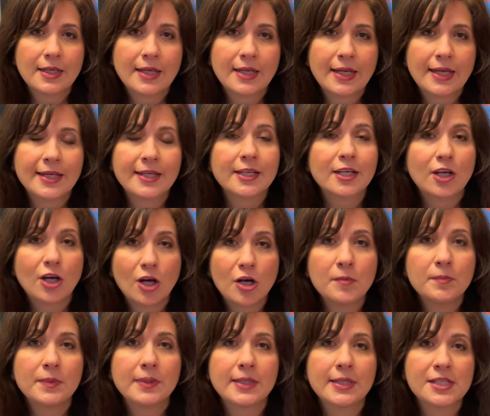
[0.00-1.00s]
and
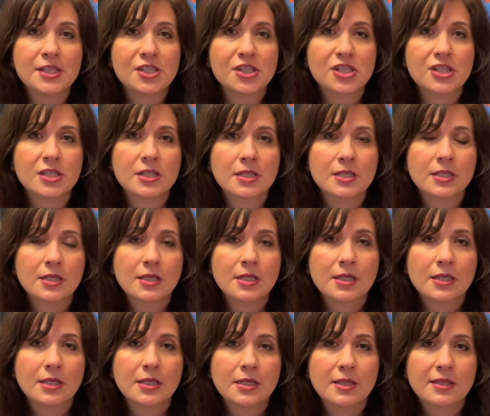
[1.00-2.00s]
accomplish
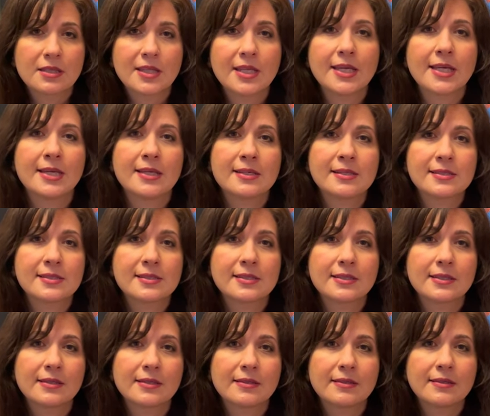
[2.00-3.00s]
things
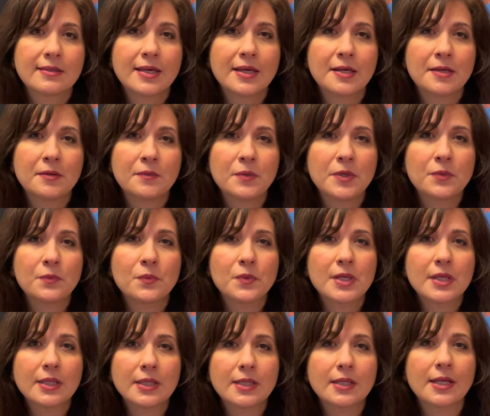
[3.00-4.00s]
that we
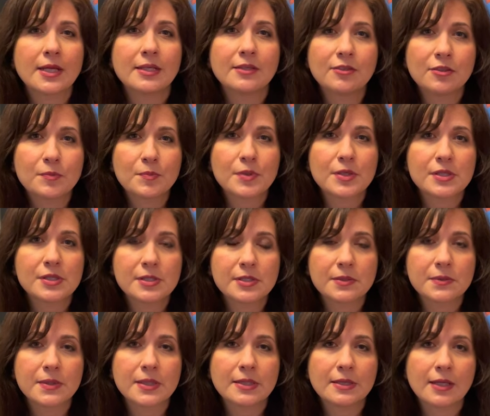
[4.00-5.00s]
really like to
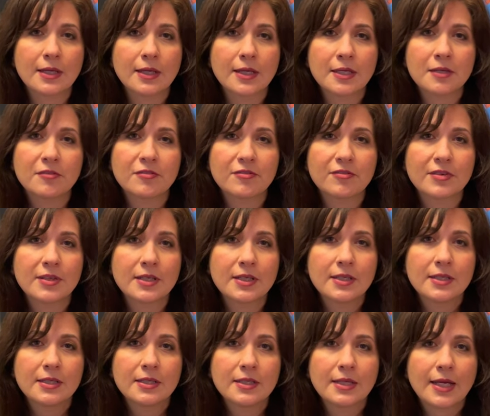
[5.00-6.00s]
pursue in life
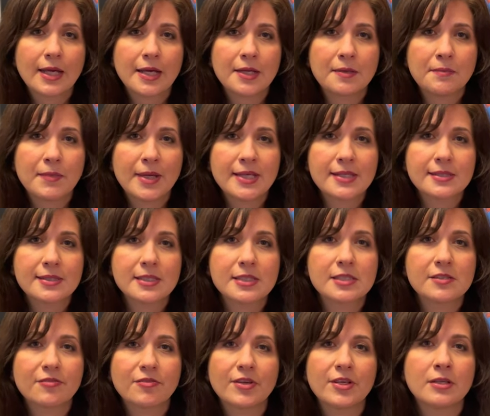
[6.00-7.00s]
and makes us
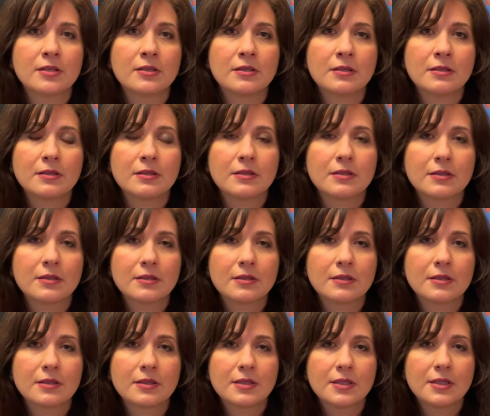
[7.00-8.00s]
feel
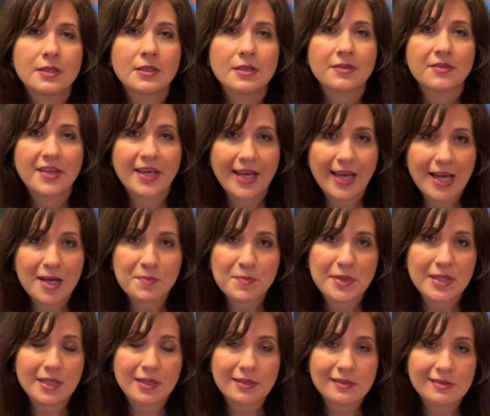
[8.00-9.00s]
the
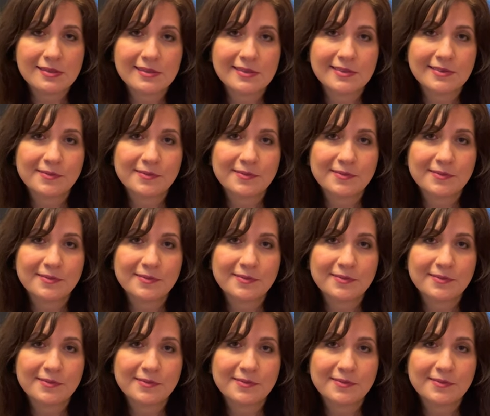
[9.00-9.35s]
happiest.